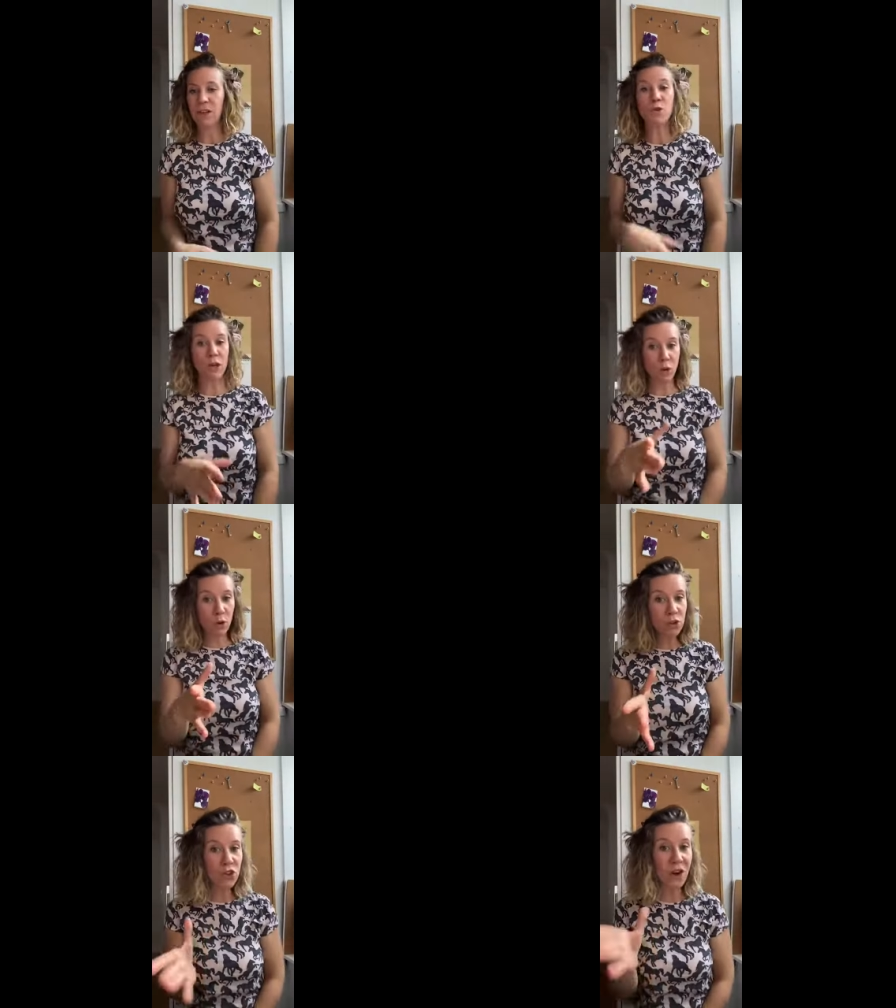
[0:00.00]
You can
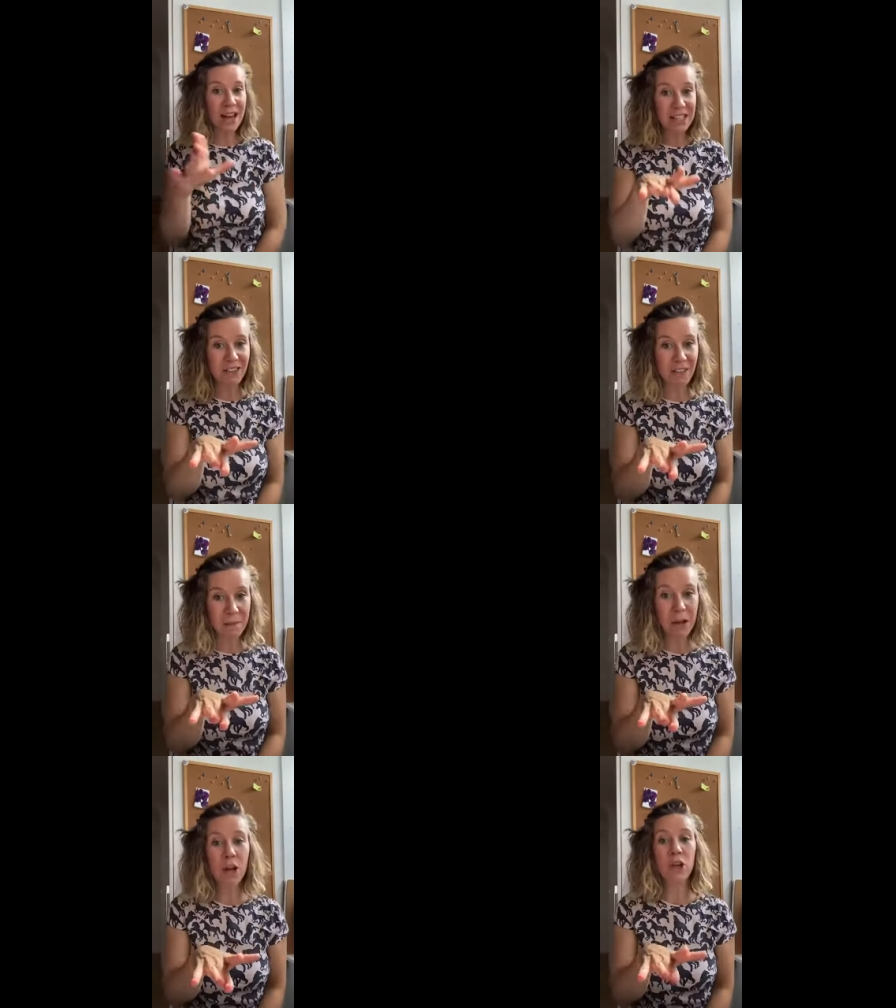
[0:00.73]
also ask
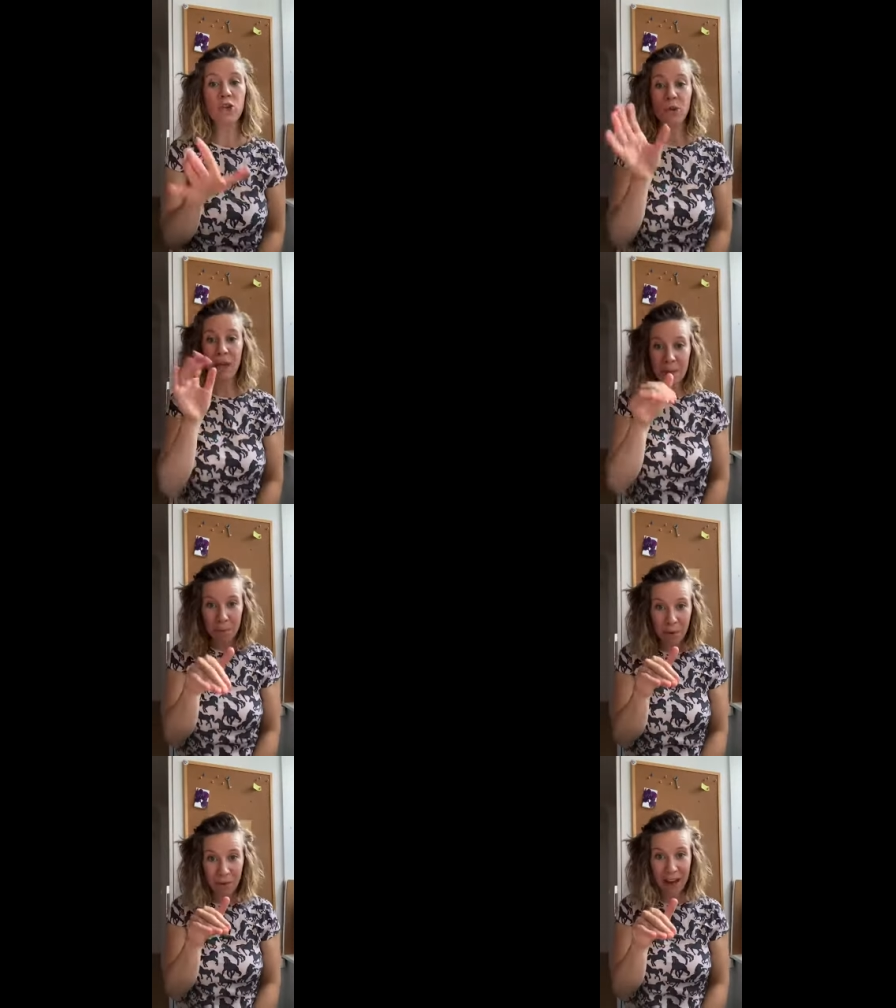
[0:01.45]
them to
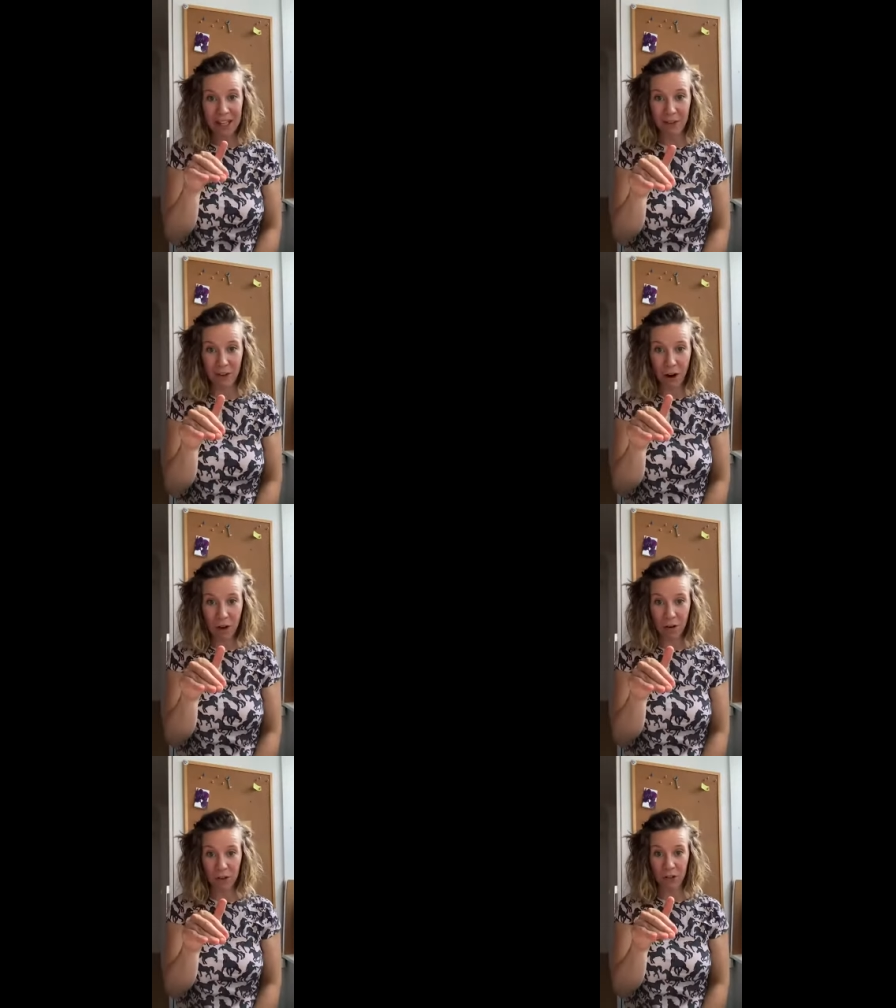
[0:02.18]
improvise the
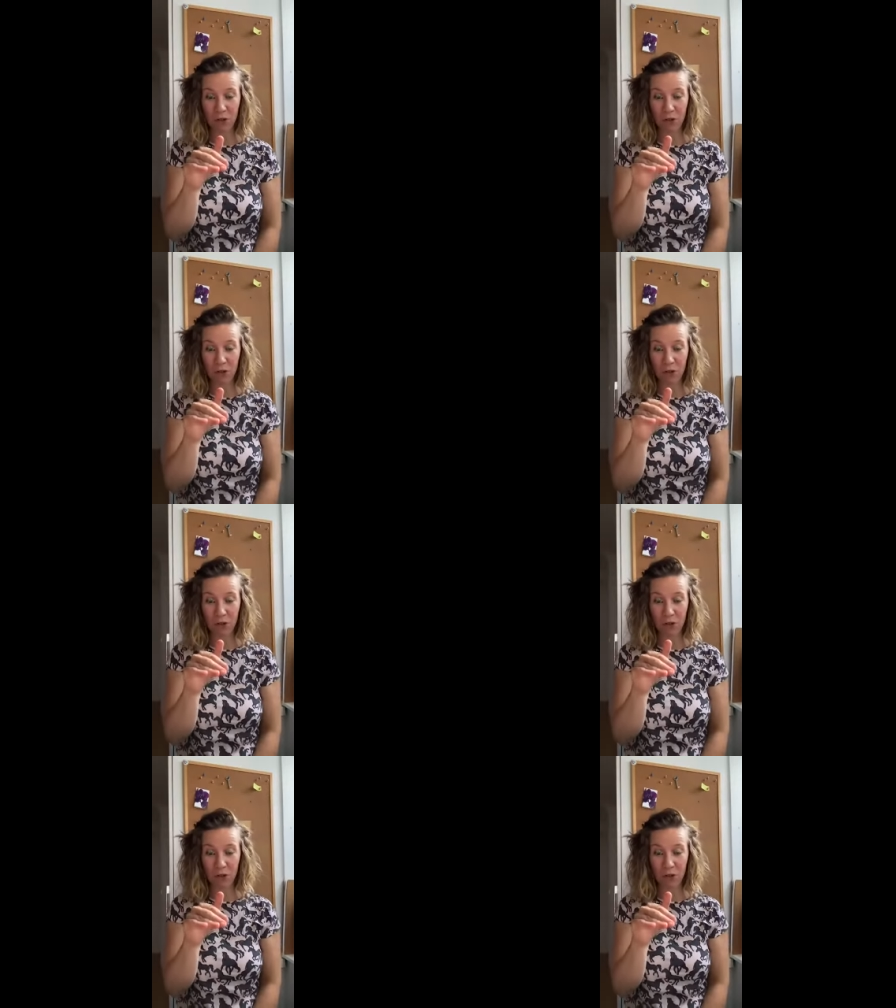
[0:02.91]
chorus.